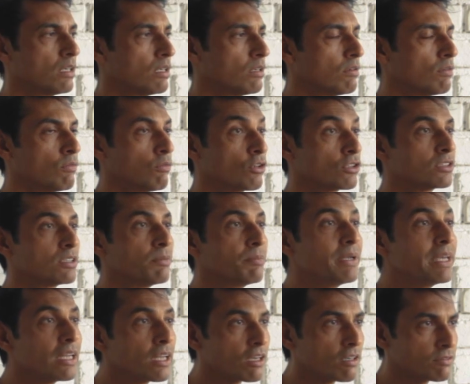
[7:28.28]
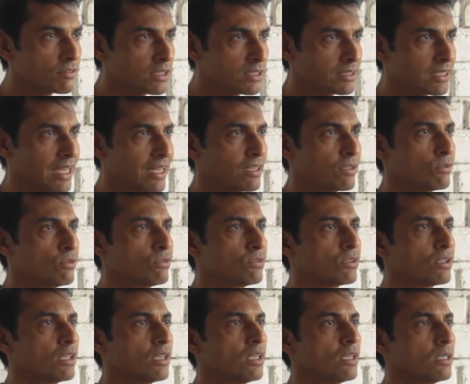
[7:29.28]
uh, what's the meaning of these
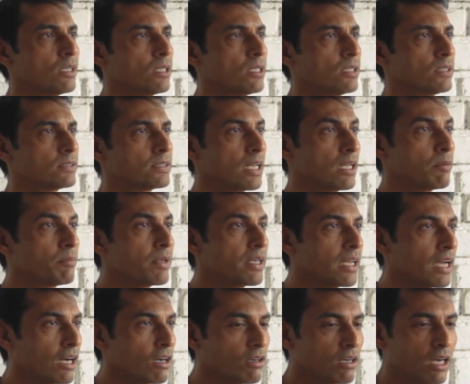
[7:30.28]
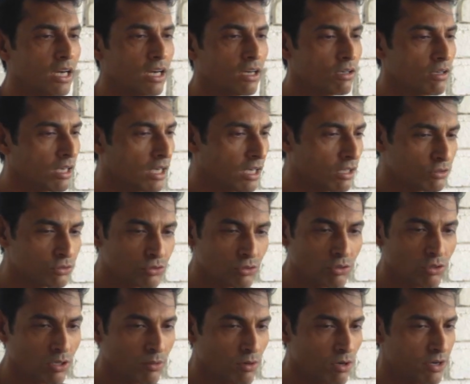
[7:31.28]
tattoos uh, tell me how, how, how to
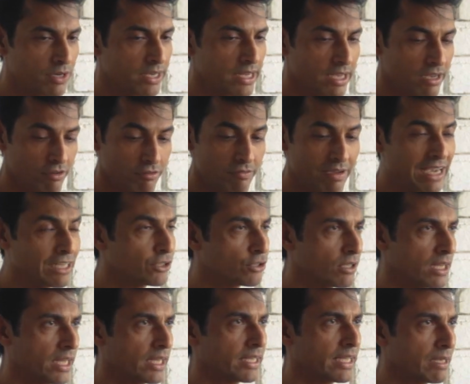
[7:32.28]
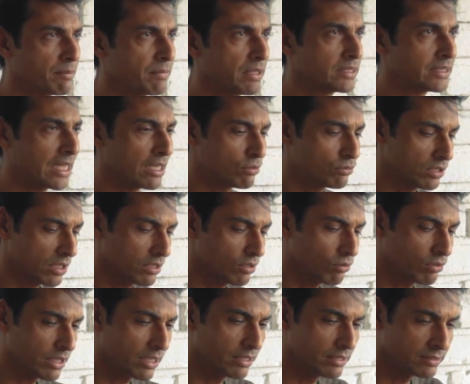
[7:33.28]
go about it where should i get my tattoos and
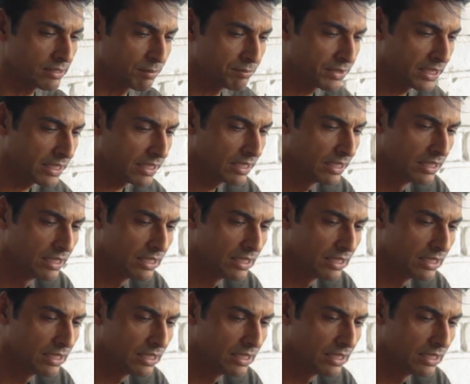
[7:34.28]
okay something